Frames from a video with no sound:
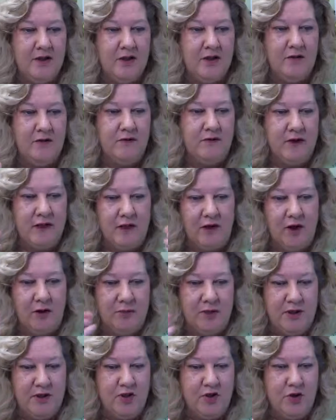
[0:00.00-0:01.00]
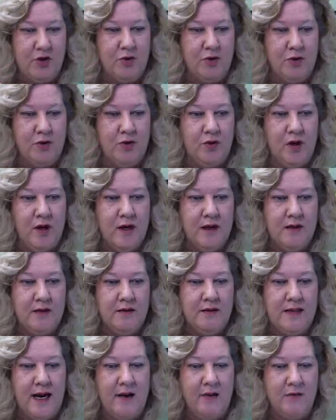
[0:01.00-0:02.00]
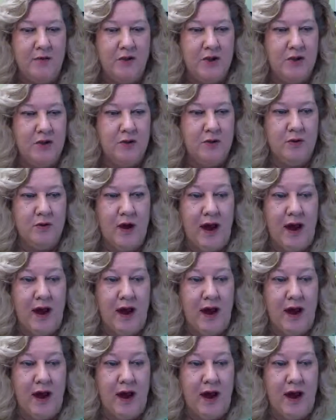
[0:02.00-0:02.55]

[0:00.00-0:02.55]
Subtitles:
to video picture down to,